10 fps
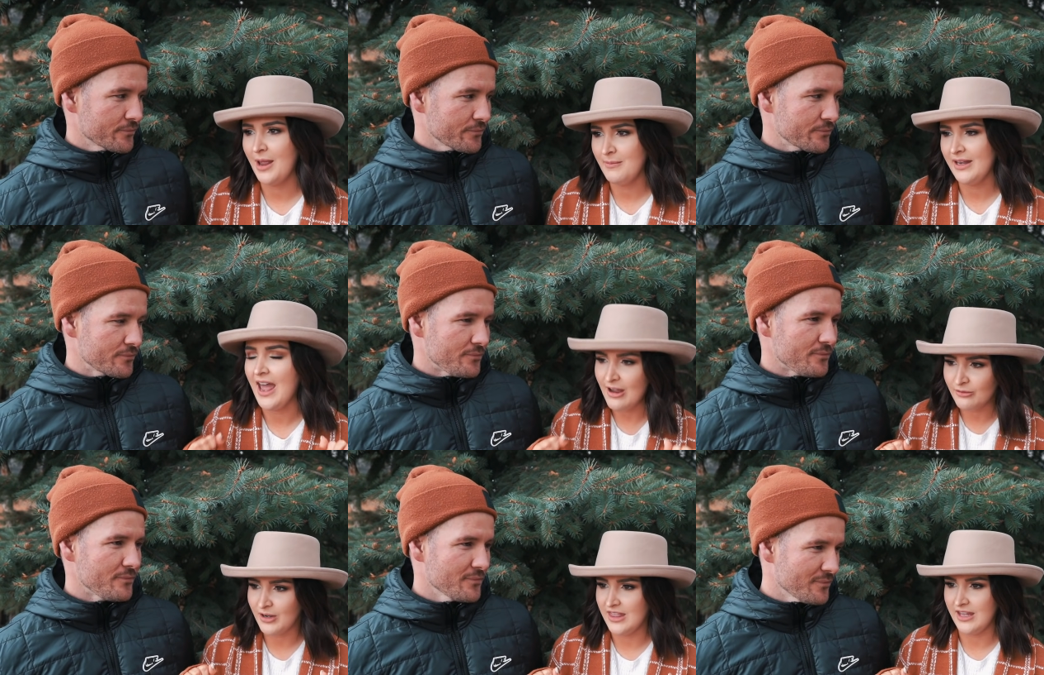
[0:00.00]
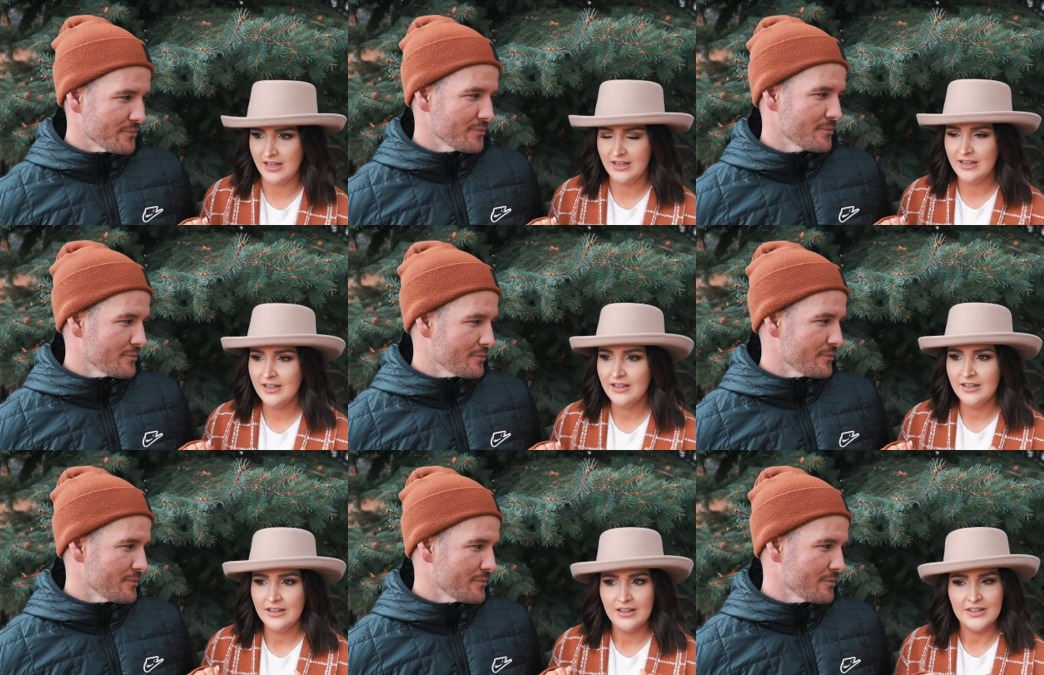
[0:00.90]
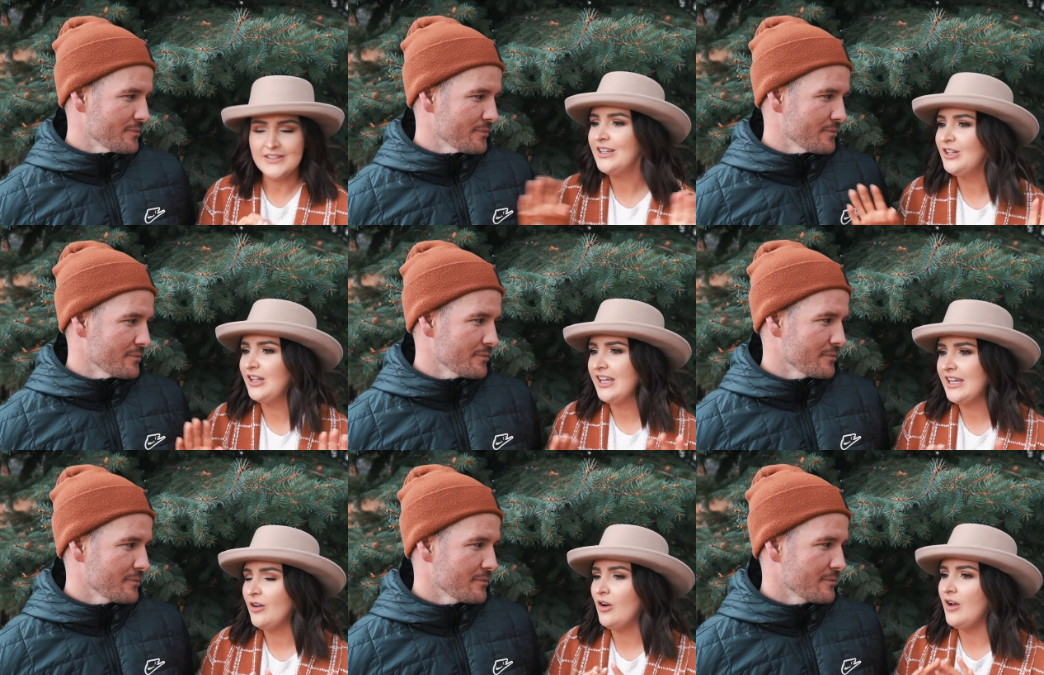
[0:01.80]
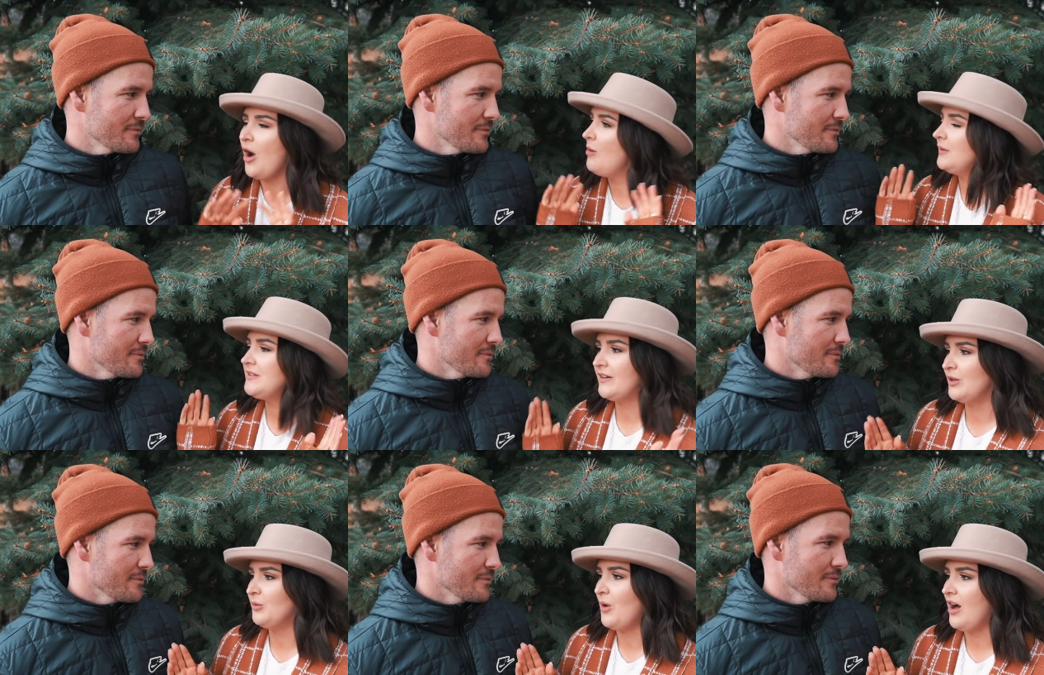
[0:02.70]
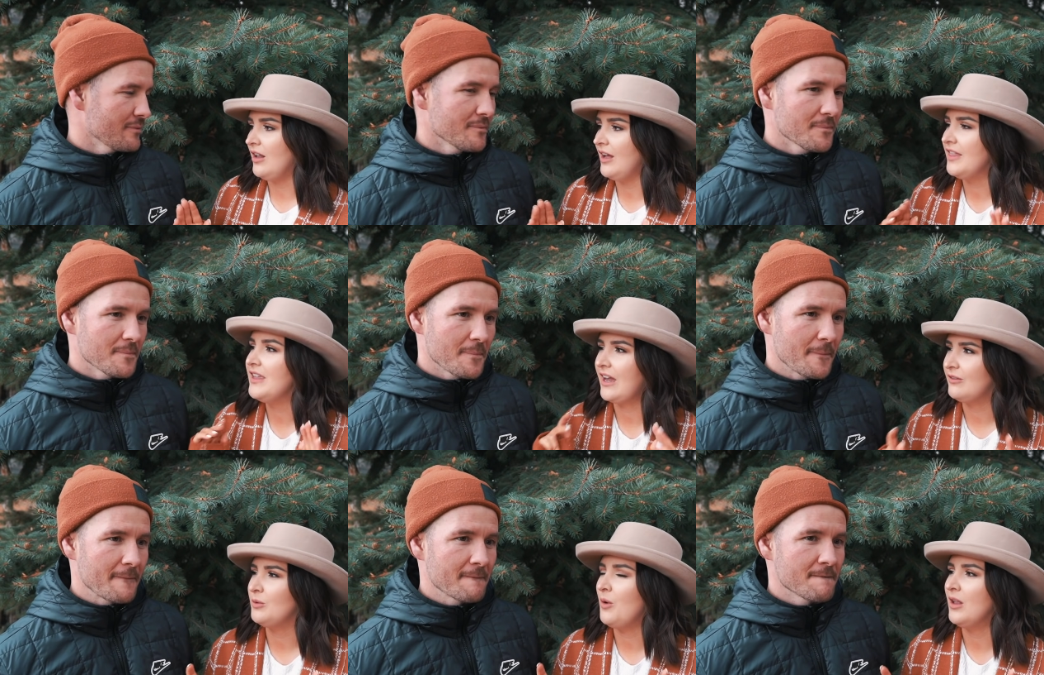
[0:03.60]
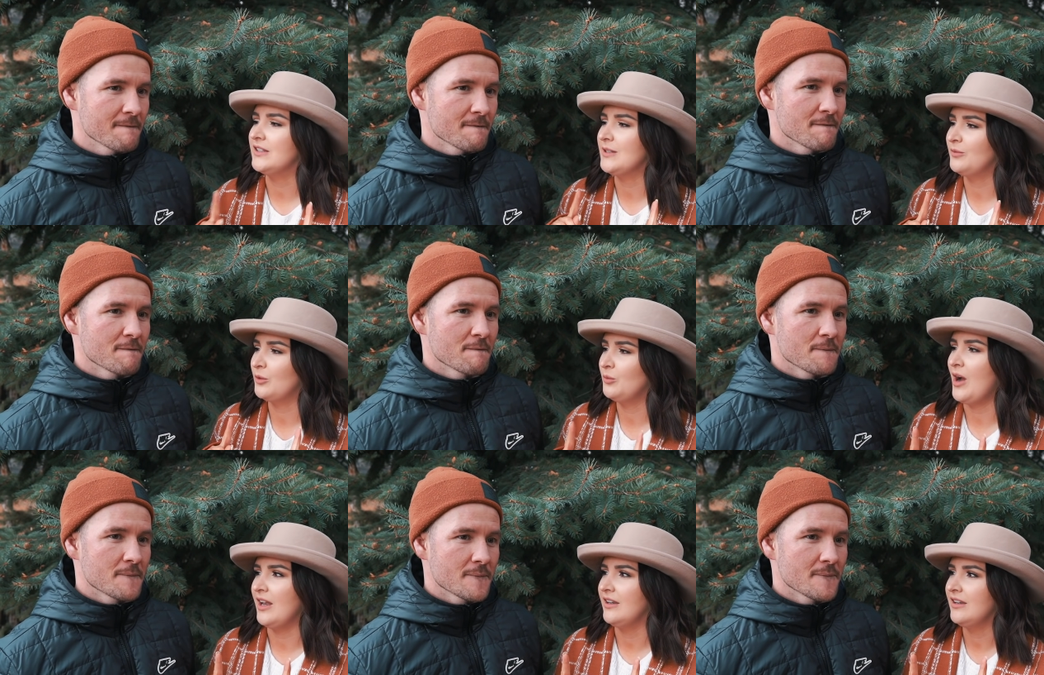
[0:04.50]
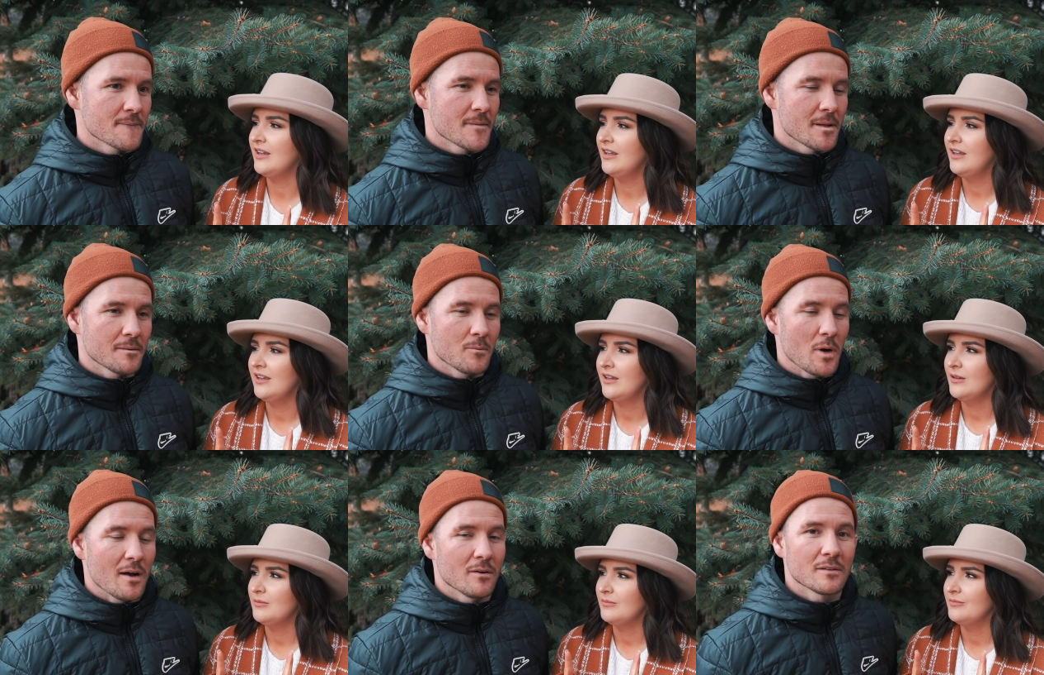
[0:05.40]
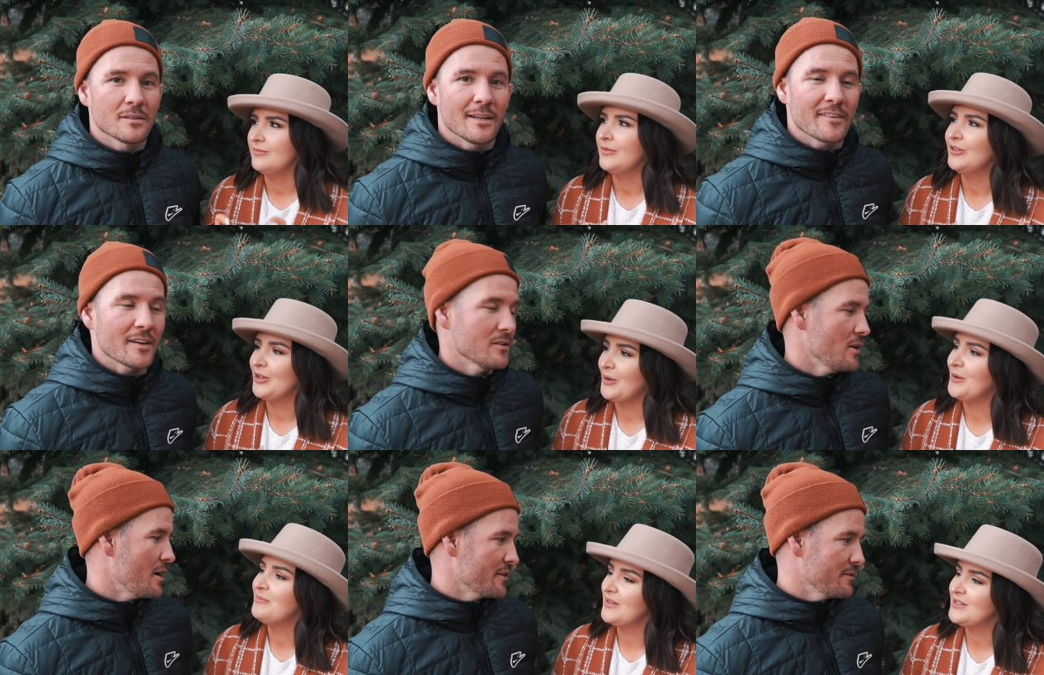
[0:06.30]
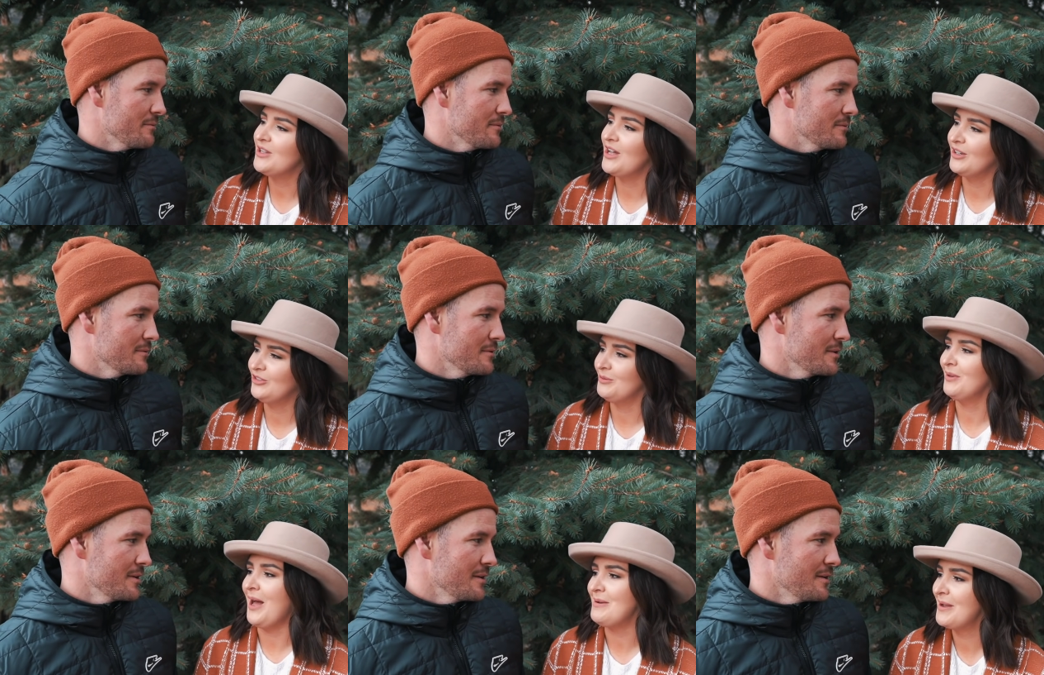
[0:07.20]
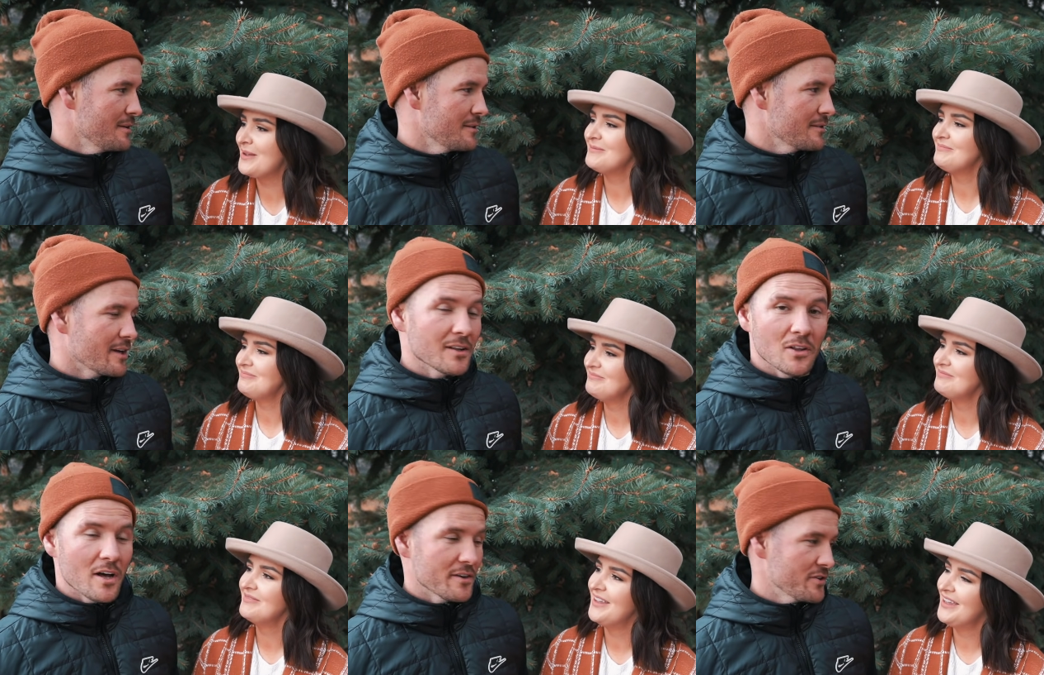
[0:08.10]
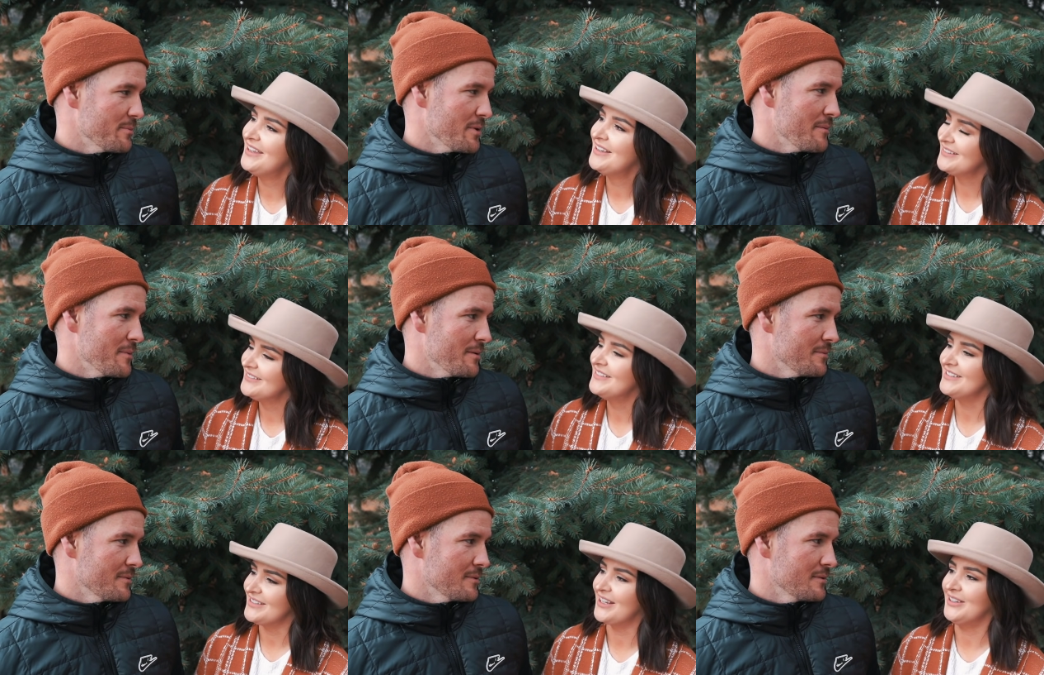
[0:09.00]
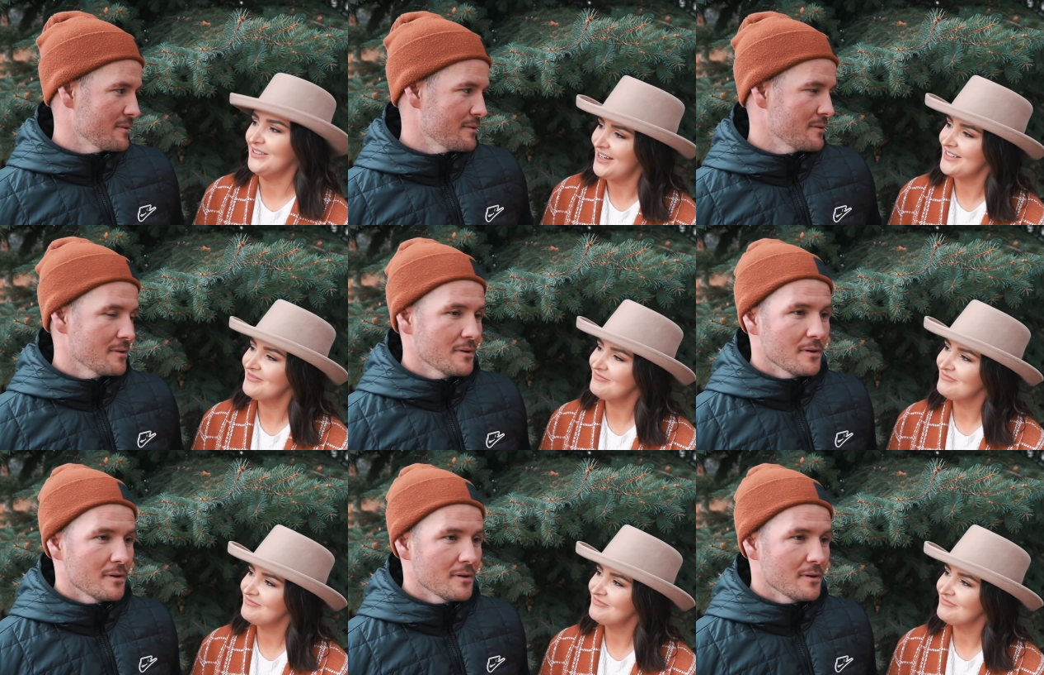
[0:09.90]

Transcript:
Speaker 1: I mean everything, the ceiling, almost every wall. I think every wall except for one.
Speaker 2: Wow, that's so like a lot. Of, that's a
Speaker 1: lot of shiplap.
Speaker 2: It's like a lot of shiplap.
Speaker 1: It's like a lot.